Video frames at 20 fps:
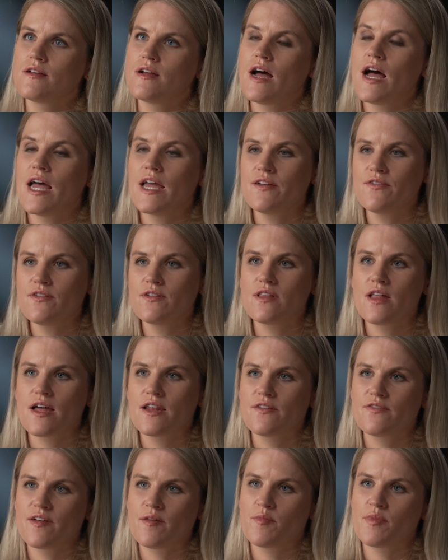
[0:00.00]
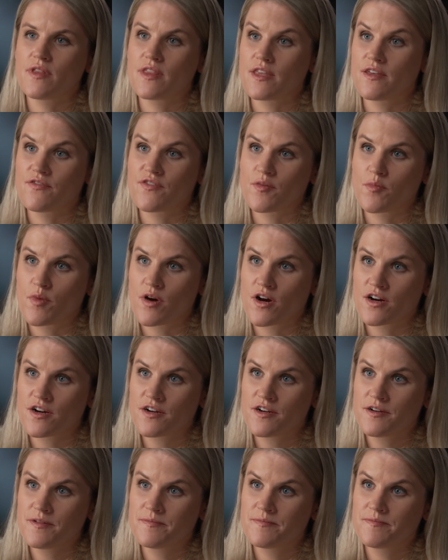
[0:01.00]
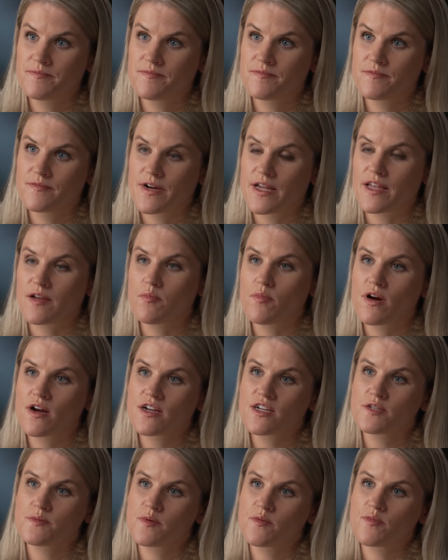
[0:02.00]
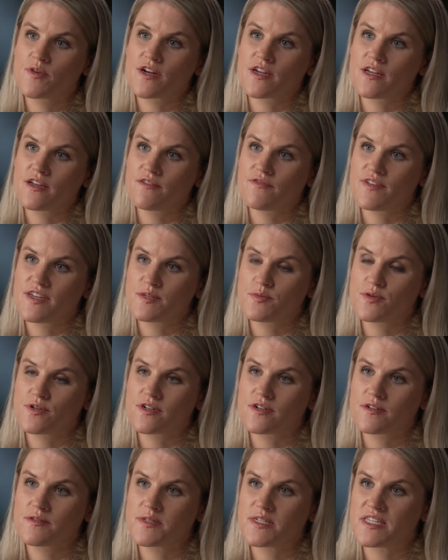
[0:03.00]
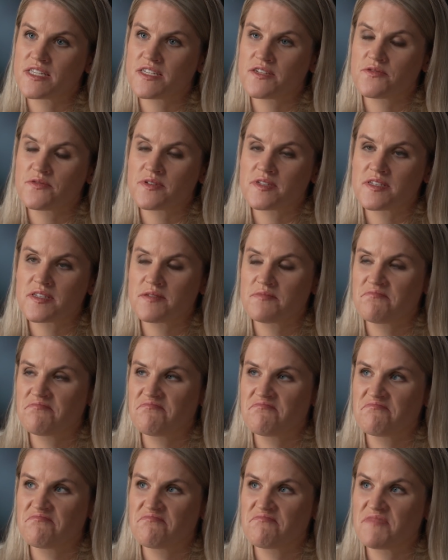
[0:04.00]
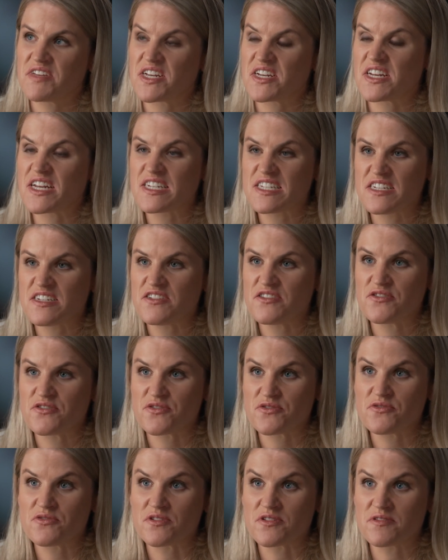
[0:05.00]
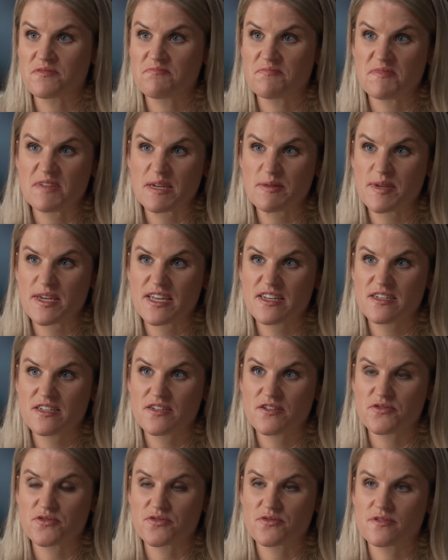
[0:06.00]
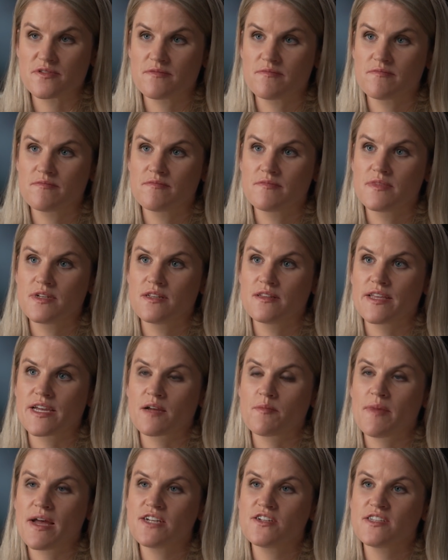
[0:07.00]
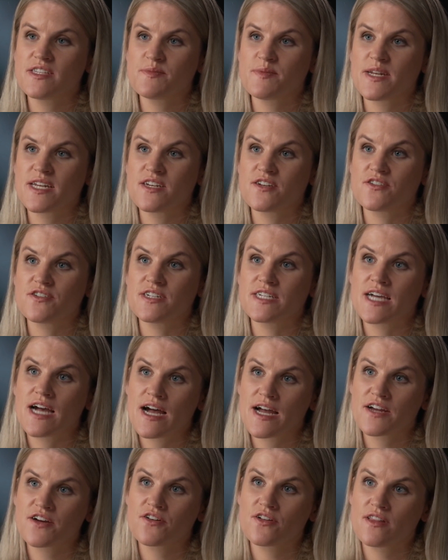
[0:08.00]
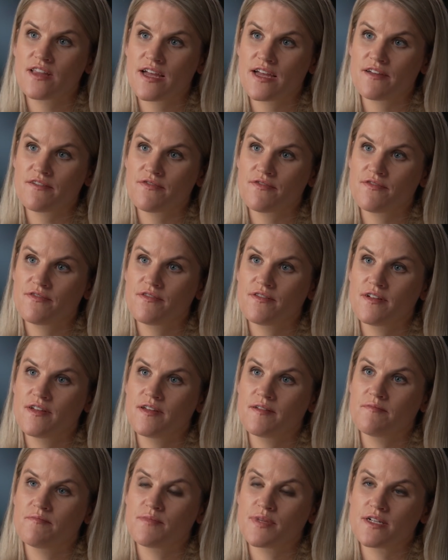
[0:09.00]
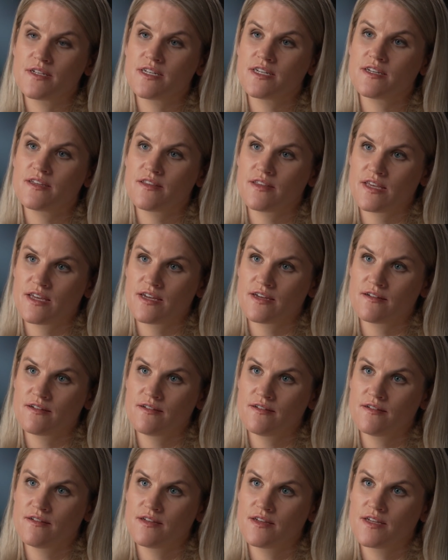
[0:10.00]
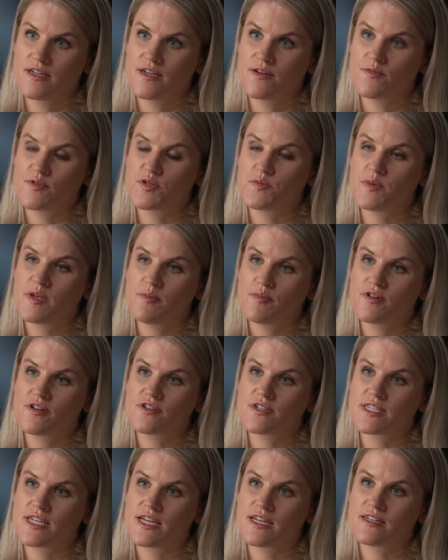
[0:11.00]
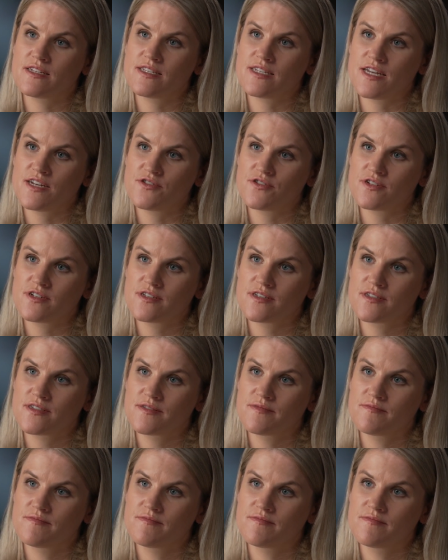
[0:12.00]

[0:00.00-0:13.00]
I have a lot of empathy for Mark. Right? Like, Mark has been working on Facebook since he was like 19 years old, maybe 18 years old. Like, imagine spending your entire life building a thing which people are saying is dangerous.